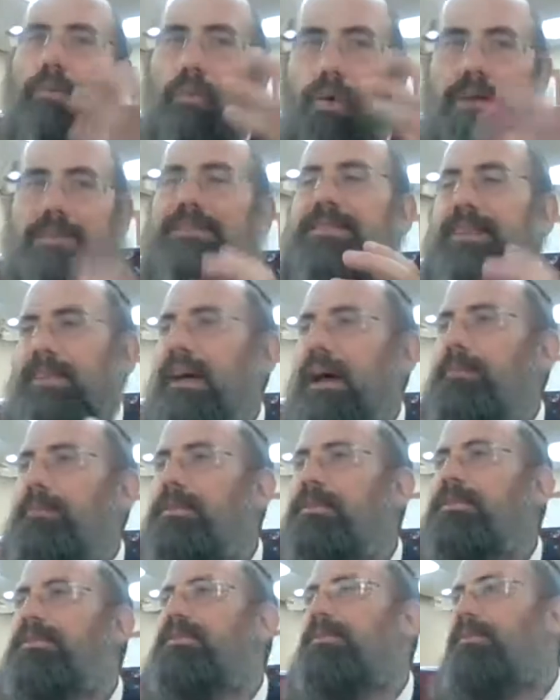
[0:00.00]
Once that
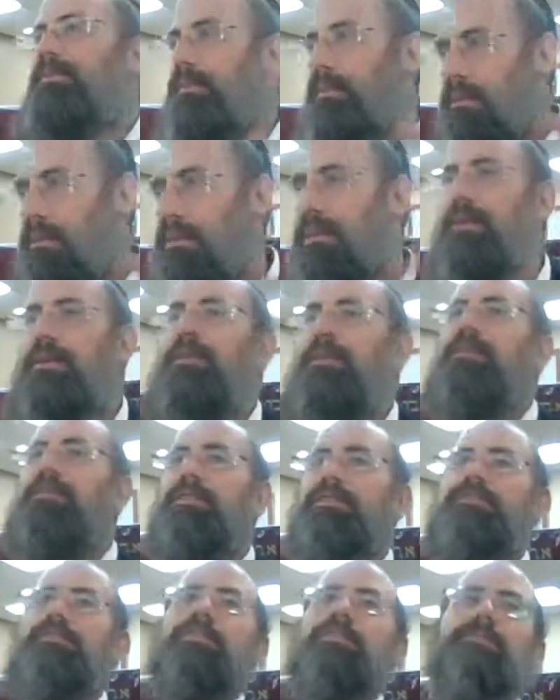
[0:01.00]
happens,
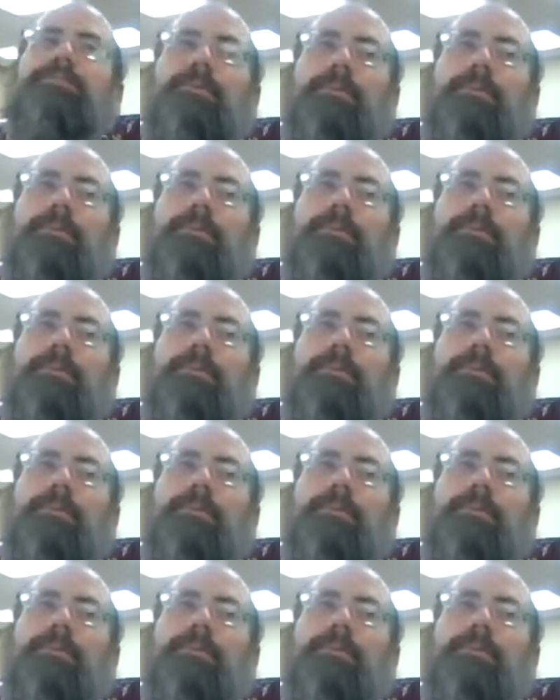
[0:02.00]
the sukkah is